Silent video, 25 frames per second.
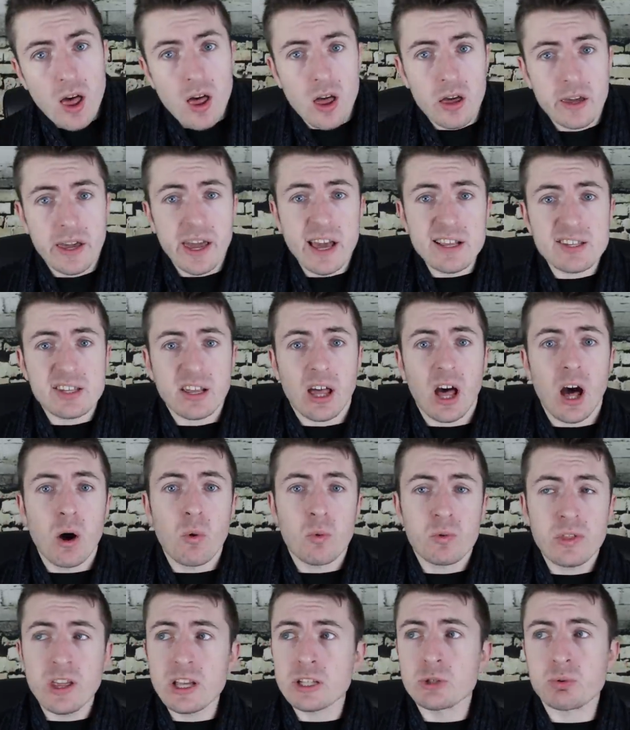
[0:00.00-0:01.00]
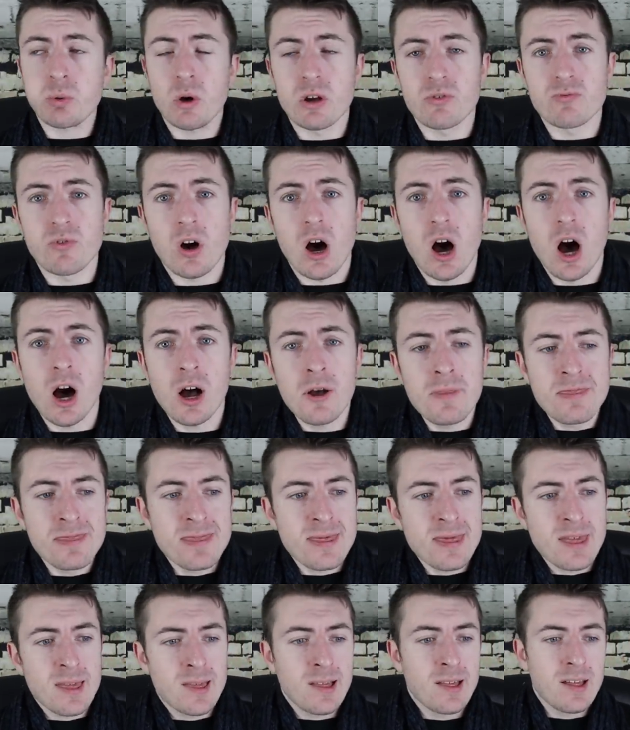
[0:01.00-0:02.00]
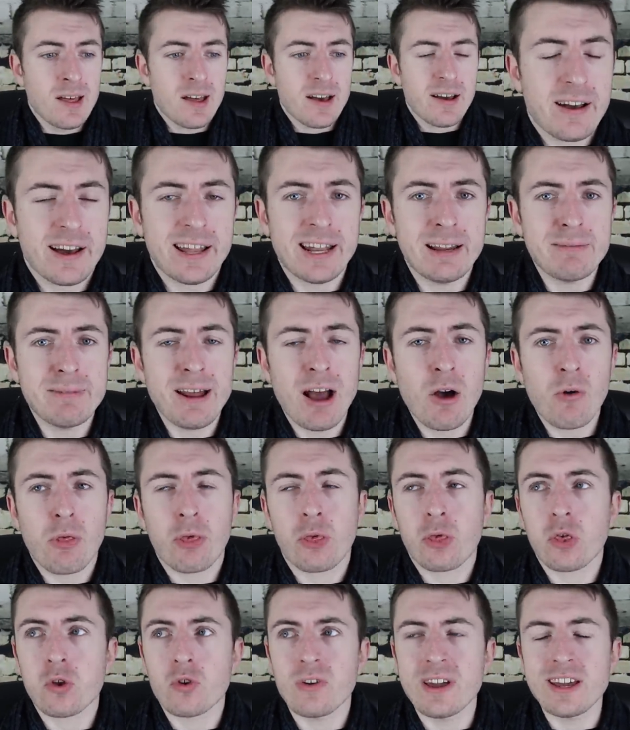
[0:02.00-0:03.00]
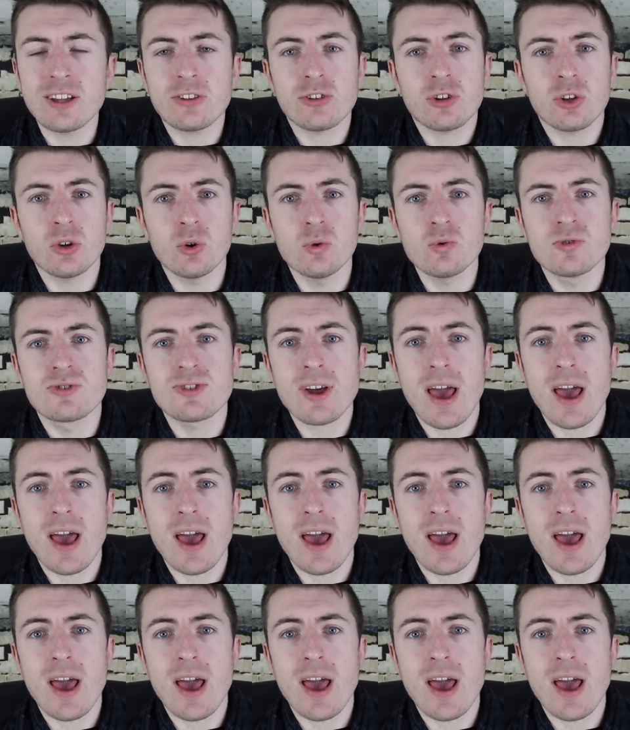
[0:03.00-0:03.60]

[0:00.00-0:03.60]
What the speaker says: I guess I got this one wrong. And I'm now 3-2